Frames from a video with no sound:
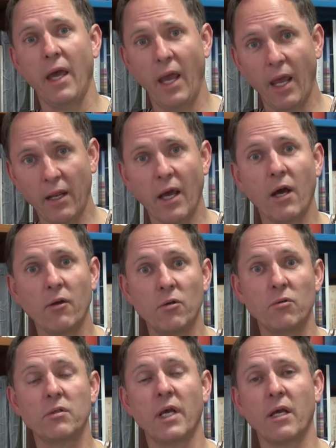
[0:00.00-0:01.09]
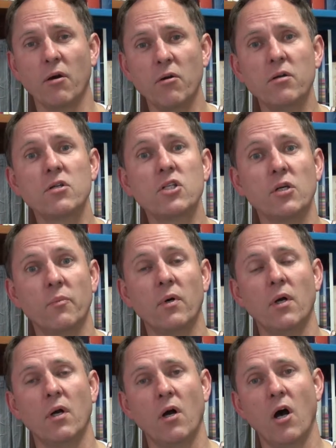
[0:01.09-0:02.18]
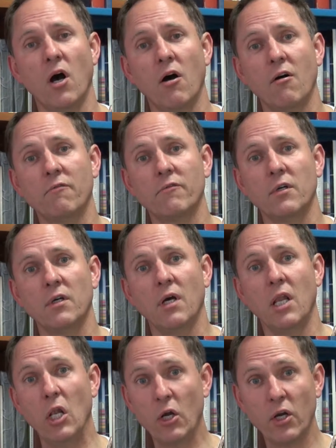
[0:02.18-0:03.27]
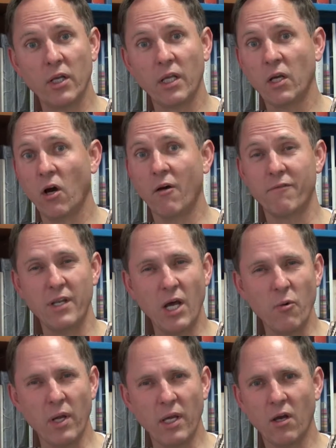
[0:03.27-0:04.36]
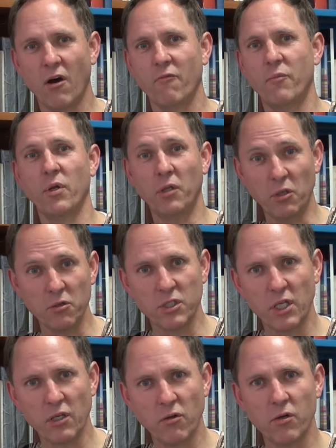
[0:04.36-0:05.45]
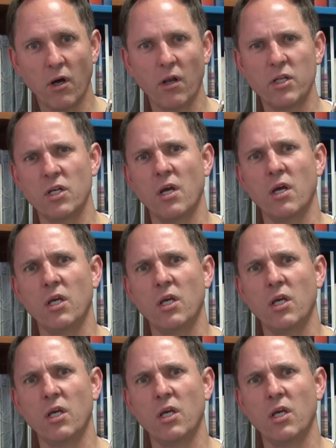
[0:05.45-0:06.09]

and how you take ownership of learning, of knowing, of producing new knowledge.